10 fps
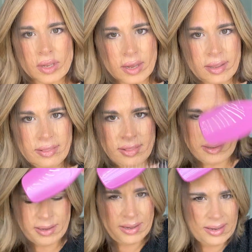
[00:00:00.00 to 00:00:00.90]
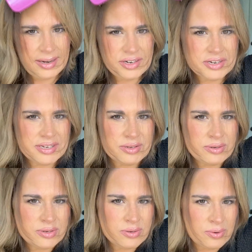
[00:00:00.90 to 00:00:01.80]
And then
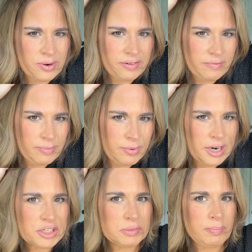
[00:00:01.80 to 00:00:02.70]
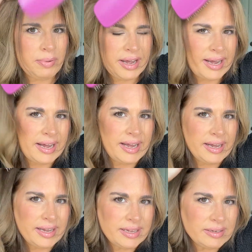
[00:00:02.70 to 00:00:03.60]
just sort of brush back